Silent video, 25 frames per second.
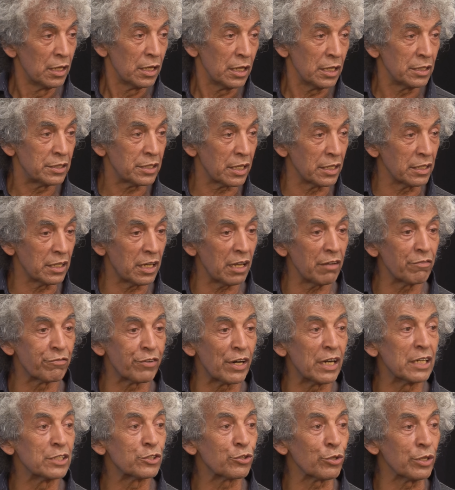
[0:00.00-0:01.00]
It can give
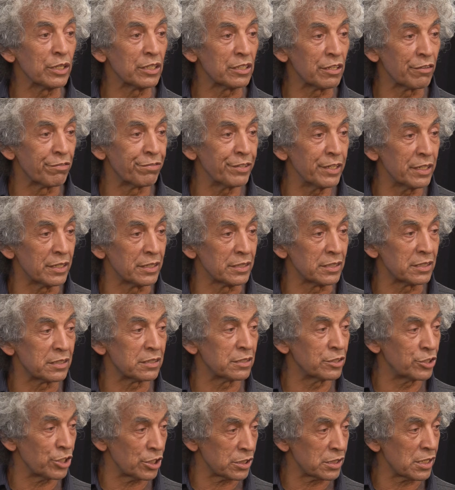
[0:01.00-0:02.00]
rise to
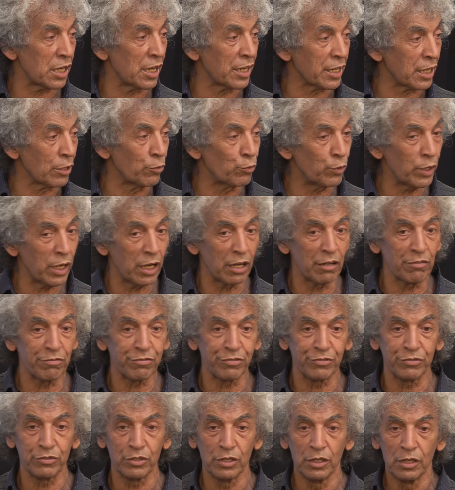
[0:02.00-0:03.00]
interference just like a
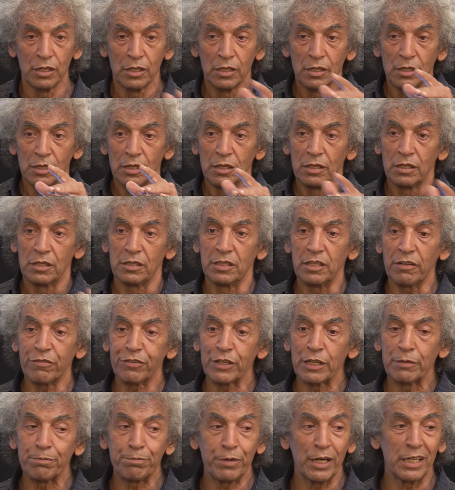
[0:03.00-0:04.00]
wave
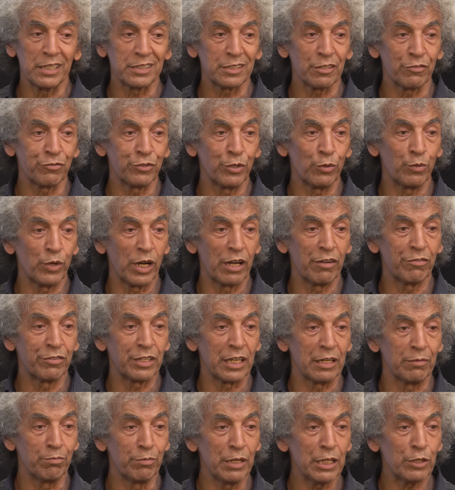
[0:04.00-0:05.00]
different parts of the wave
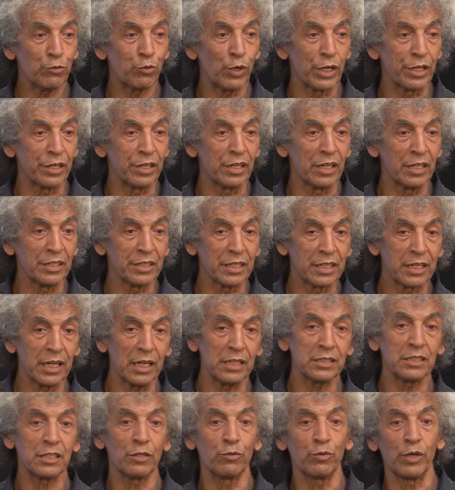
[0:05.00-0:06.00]
can meet one another,
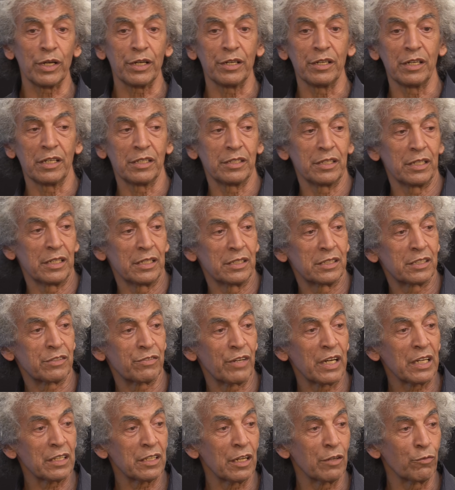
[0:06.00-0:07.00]
cancel one another,
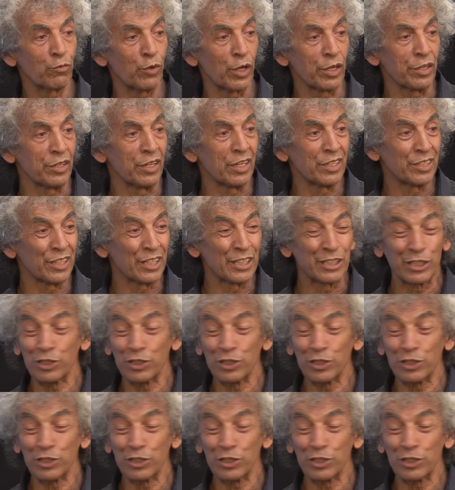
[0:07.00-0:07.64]
strengthen one another.